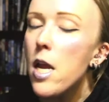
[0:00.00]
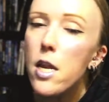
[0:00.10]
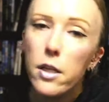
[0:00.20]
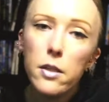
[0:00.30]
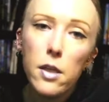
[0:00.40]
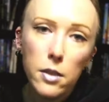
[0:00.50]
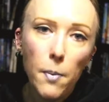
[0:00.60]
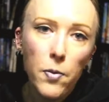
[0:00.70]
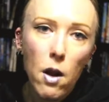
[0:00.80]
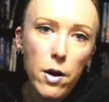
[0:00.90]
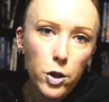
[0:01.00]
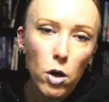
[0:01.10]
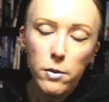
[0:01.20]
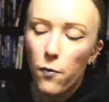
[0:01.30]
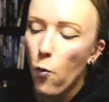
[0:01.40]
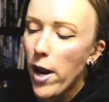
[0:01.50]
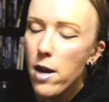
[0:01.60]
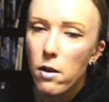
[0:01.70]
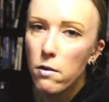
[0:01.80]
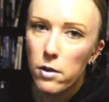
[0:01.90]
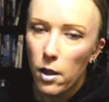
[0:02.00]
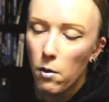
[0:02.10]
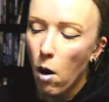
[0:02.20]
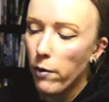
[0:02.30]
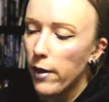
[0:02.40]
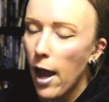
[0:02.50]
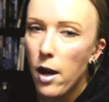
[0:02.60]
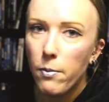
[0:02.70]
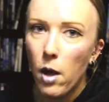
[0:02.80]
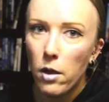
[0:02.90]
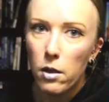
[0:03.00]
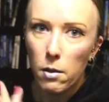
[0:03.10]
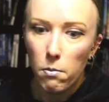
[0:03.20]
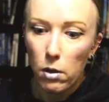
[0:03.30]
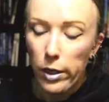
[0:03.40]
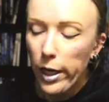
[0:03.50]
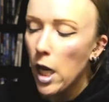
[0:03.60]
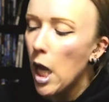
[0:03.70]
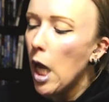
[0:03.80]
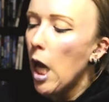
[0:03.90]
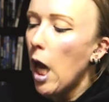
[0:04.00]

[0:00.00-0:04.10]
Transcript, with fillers: It is, it's up there in terms of weight. There's nothing wrong with that. I'm not complaining.